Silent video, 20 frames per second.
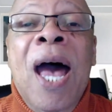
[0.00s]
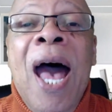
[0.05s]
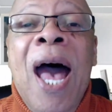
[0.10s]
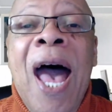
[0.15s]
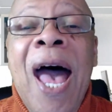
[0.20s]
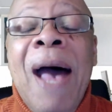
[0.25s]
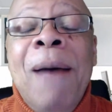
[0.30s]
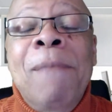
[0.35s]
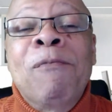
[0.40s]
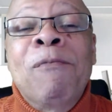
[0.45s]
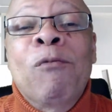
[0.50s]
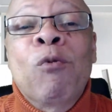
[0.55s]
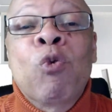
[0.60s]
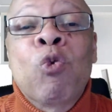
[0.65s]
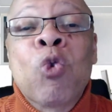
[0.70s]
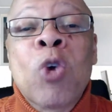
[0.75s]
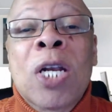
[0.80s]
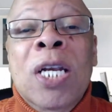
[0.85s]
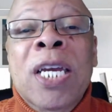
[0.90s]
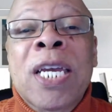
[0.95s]
I'm
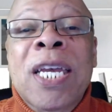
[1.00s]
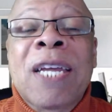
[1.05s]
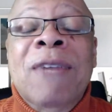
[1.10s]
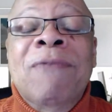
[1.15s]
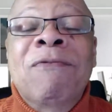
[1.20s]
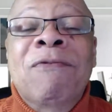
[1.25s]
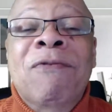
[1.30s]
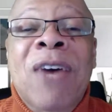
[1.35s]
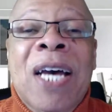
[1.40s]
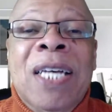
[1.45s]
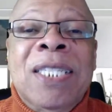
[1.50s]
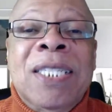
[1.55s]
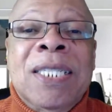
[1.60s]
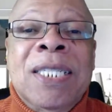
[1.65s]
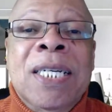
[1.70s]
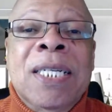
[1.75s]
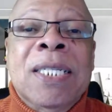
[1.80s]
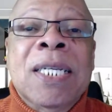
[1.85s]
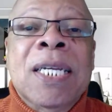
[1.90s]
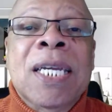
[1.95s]
really
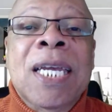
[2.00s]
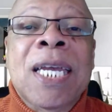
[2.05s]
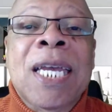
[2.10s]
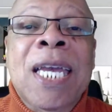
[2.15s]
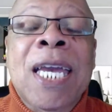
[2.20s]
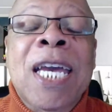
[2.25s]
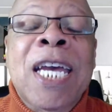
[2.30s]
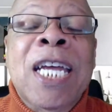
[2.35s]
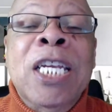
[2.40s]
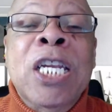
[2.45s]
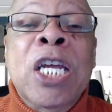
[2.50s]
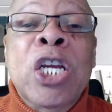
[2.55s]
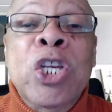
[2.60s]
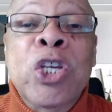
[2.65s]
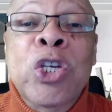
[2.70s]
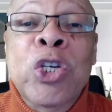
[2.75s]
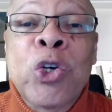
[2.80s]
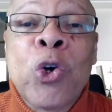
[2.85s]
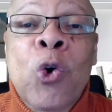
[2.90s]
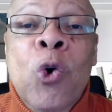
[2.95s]
invested in
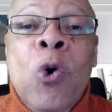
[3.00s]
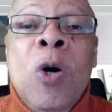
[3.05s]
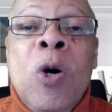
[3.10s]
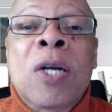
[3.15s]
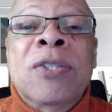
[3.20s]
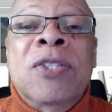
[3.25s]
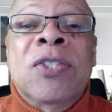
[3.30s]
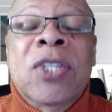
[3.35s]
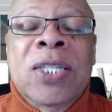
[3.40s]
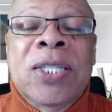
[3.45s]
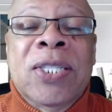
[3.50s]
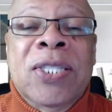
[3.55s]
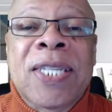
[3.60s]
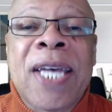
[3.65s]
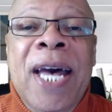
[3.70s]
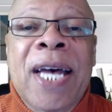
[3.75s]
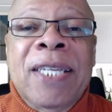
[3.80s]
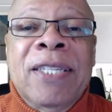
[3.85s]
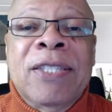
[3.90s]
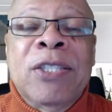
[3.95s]
your
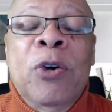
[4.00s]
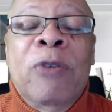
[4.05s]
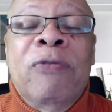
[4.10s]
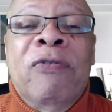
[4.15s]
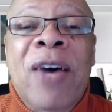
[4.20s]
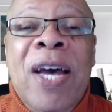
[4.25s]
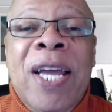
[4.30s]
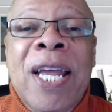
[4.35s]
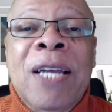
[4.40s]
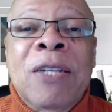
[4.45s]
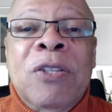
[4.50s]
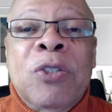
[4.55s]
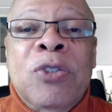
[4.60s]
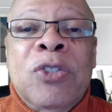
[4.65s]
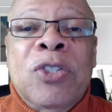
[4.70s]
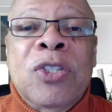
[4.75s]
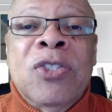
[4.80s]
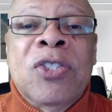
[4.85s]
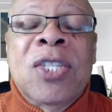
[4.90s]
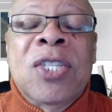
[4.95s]
success, your financial
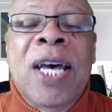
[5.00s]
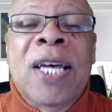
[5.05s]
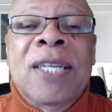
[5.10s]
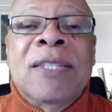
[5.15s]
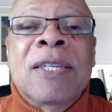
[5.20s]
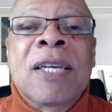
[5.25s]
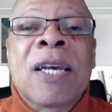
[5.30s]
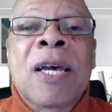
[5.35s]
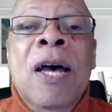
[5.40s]
success,